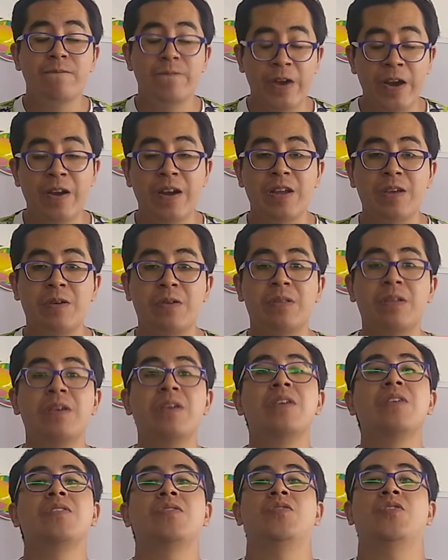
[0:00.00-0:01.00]
Very good.
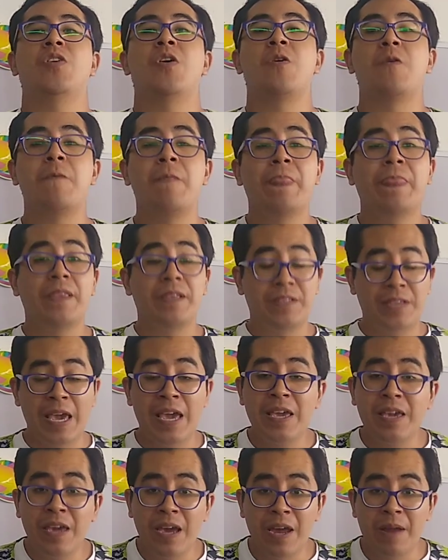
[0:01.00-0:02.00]
So,
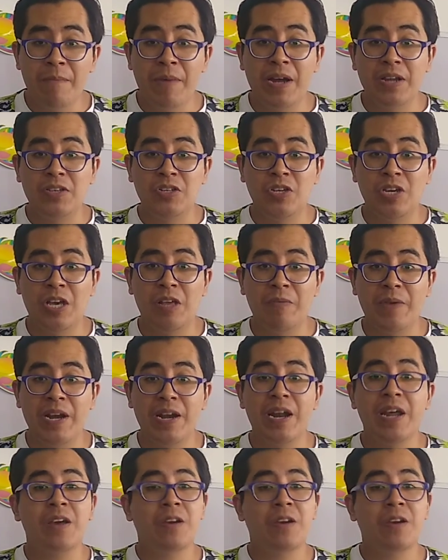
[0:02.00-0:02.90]
take care, my children.